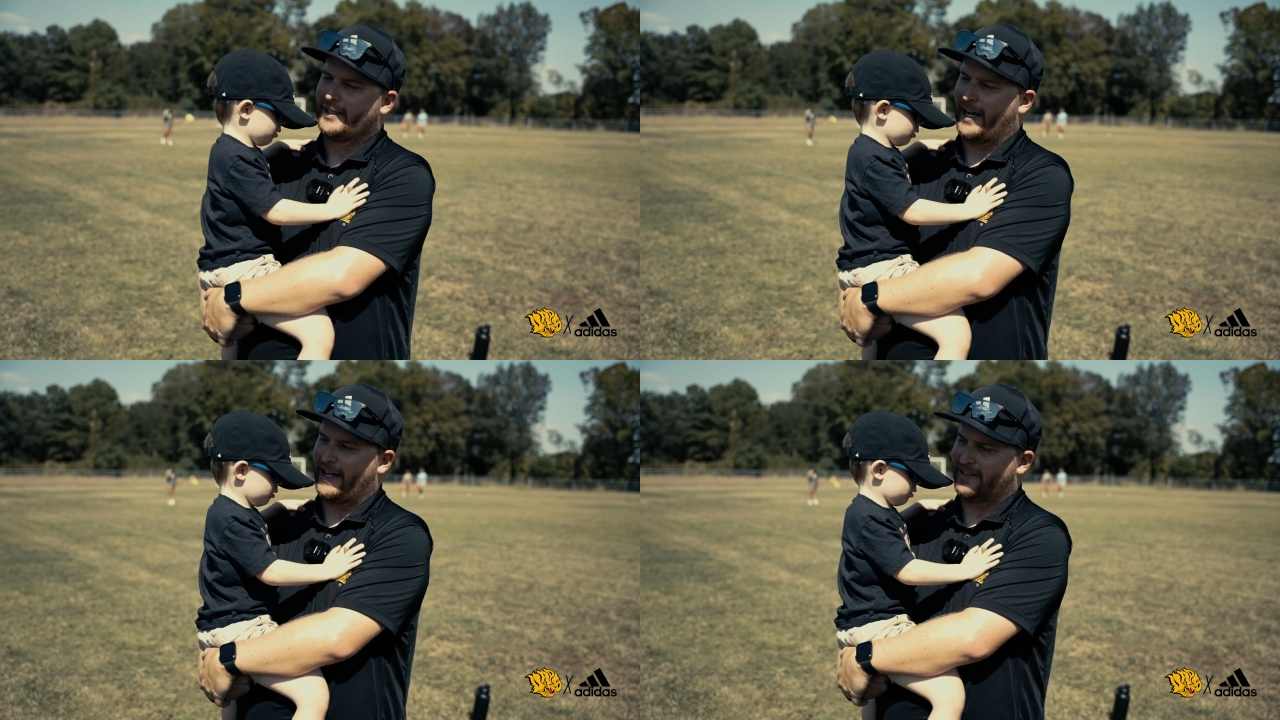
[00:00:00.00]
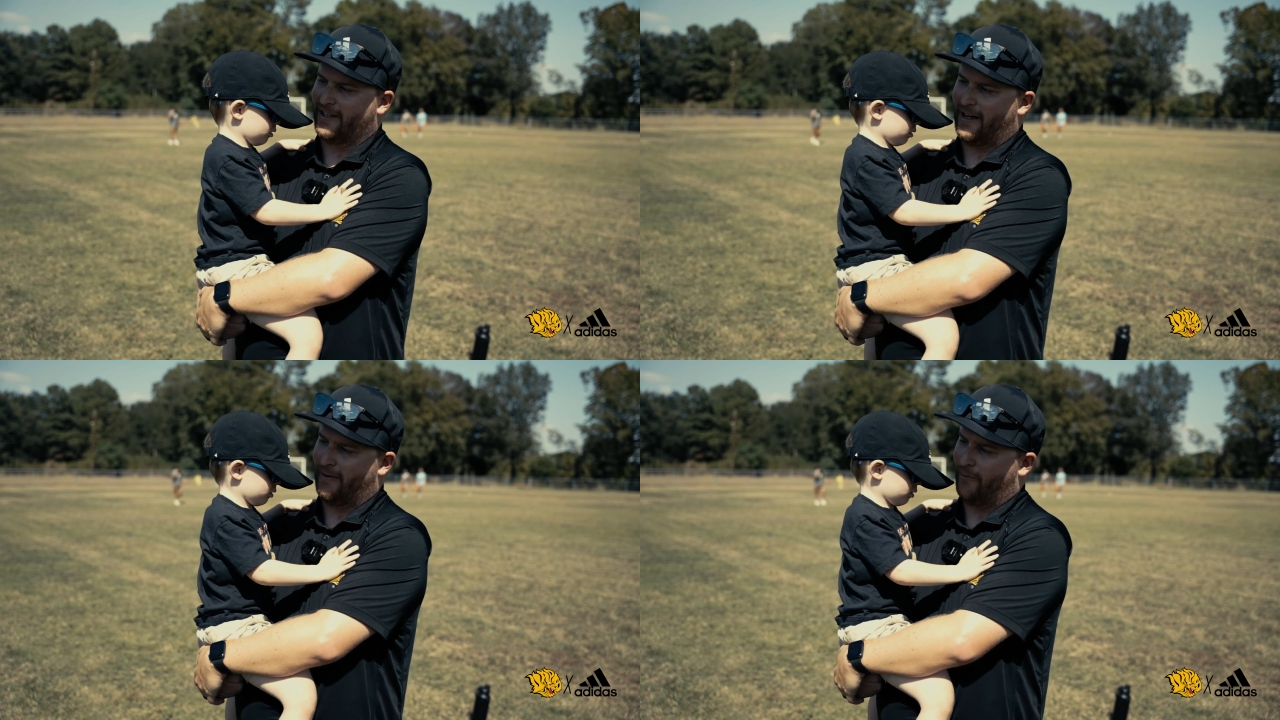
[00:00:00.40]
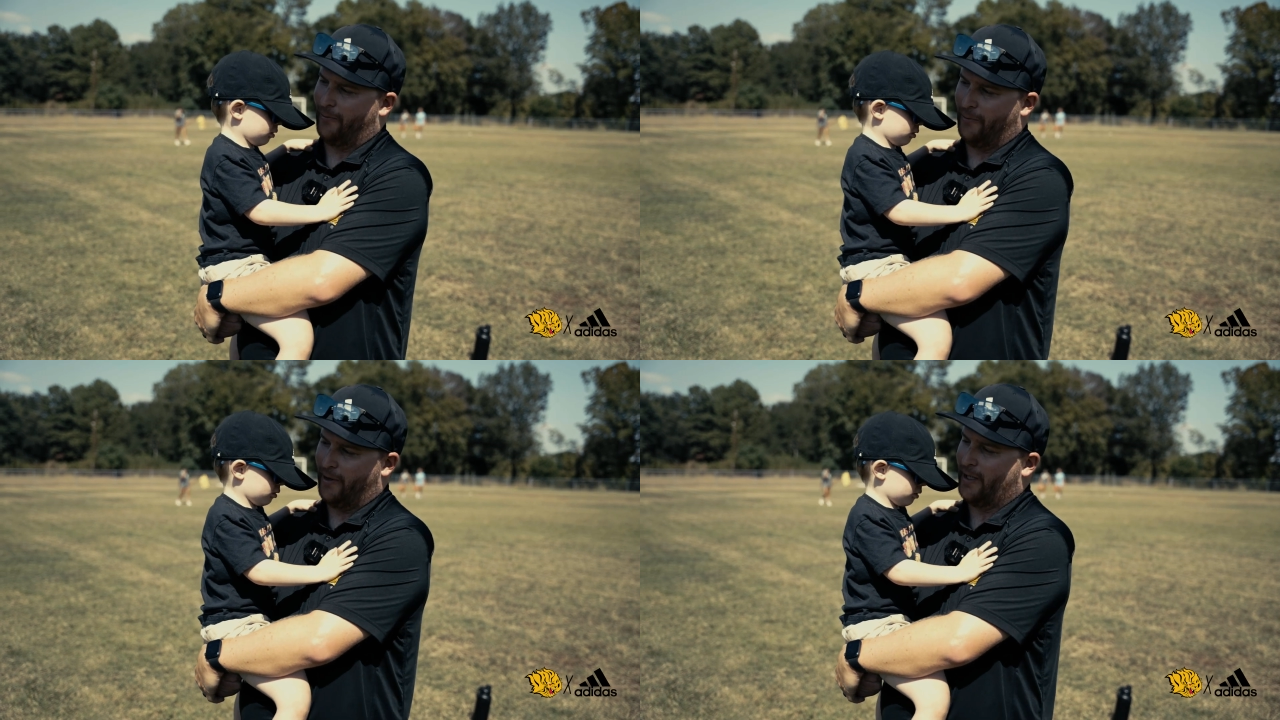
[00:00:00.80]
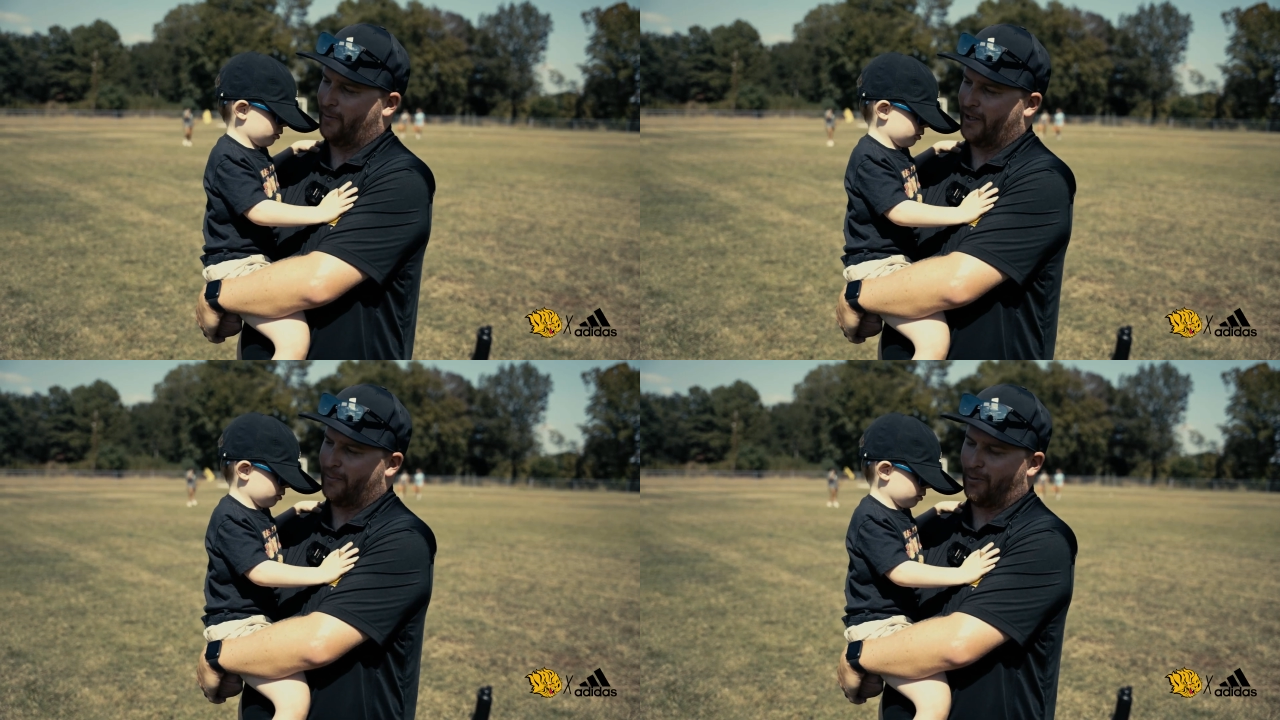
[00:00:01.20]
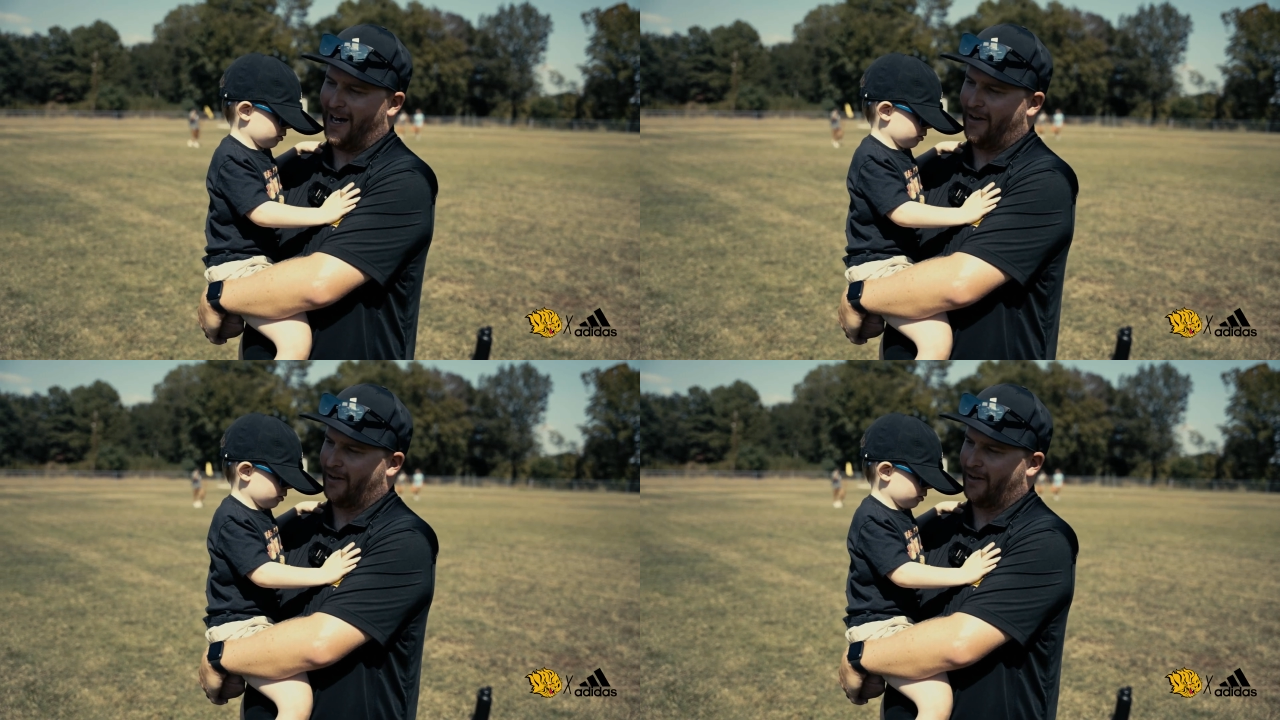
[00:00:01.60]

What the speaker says: And really, really proud